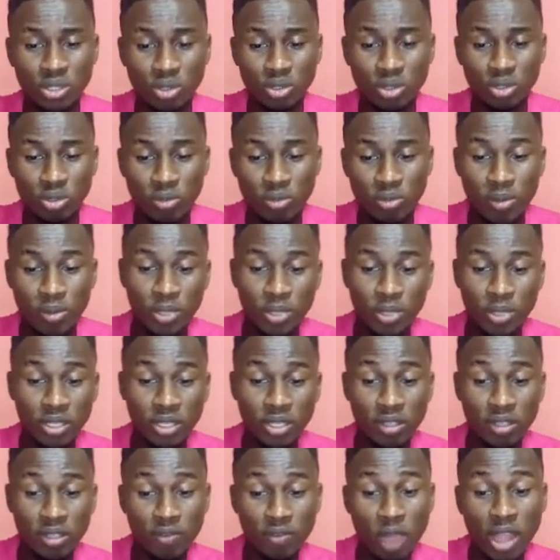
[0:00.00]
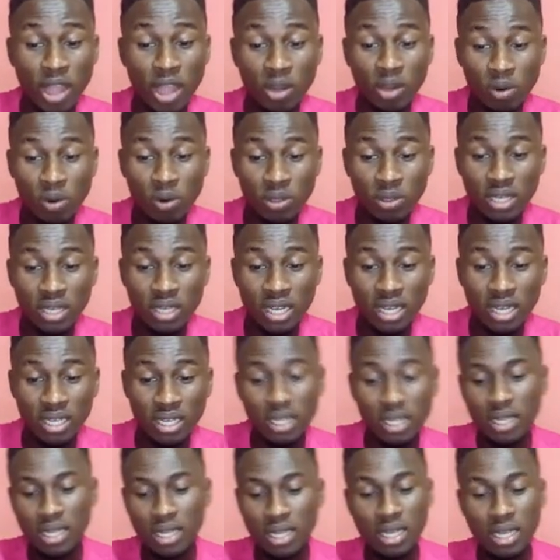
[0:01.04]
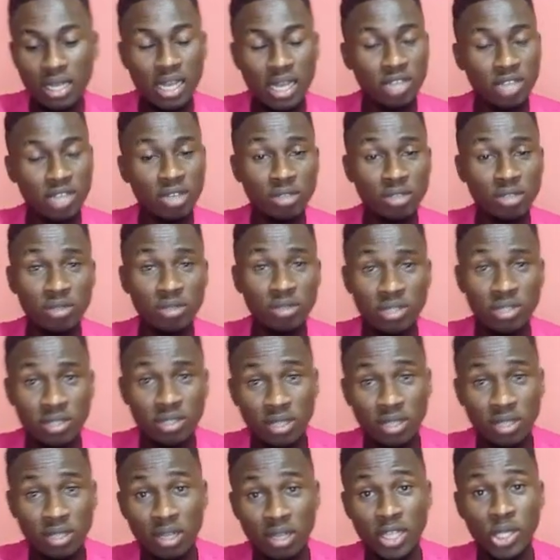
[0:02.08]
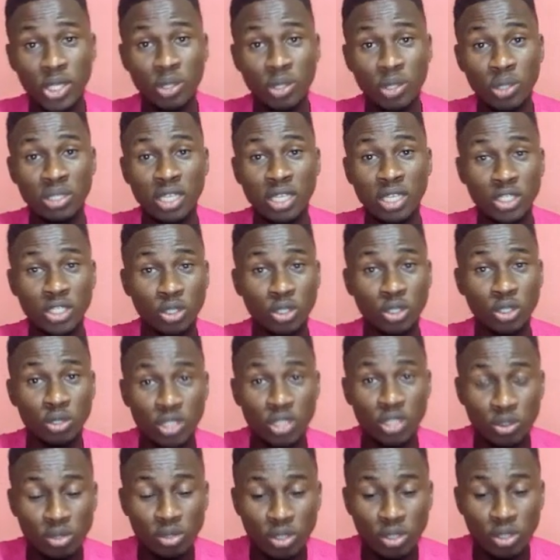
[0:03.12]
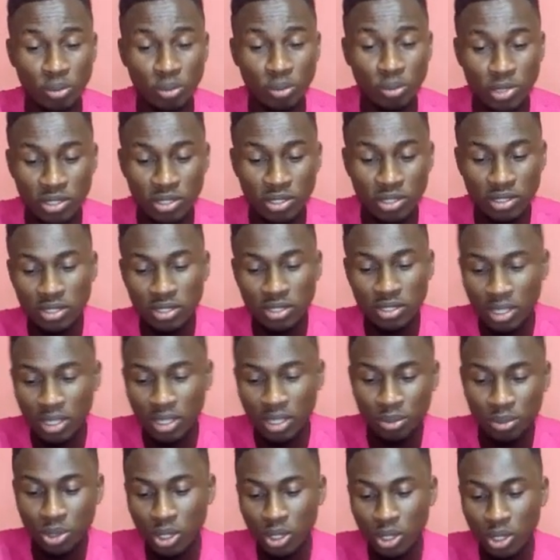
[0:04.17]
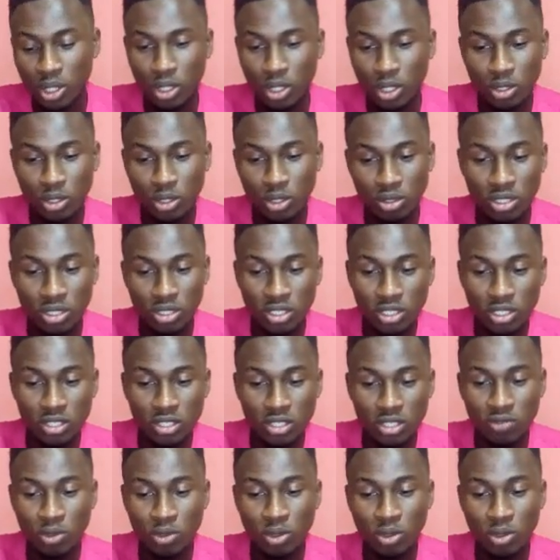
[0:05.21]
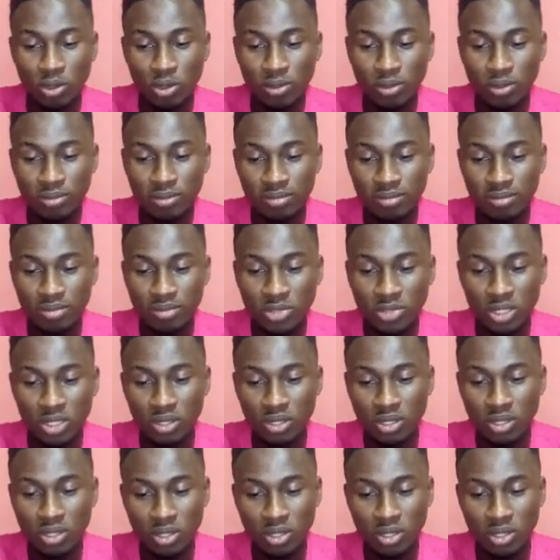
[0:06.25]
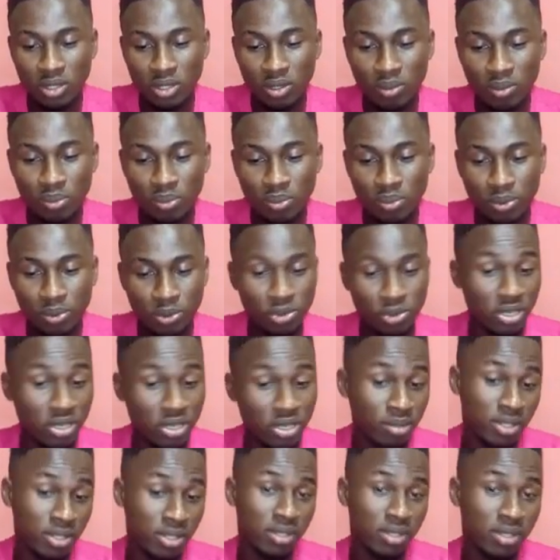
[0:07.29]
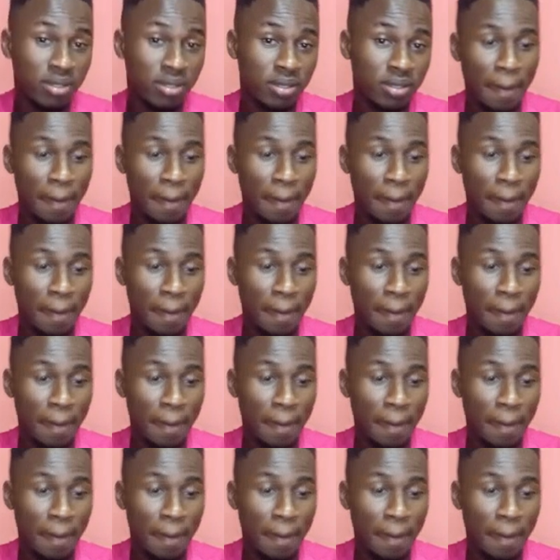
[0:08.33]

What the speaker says: Or maybe if you're a coder and you are using Linux as your day-to-day operating system, say this is for programming.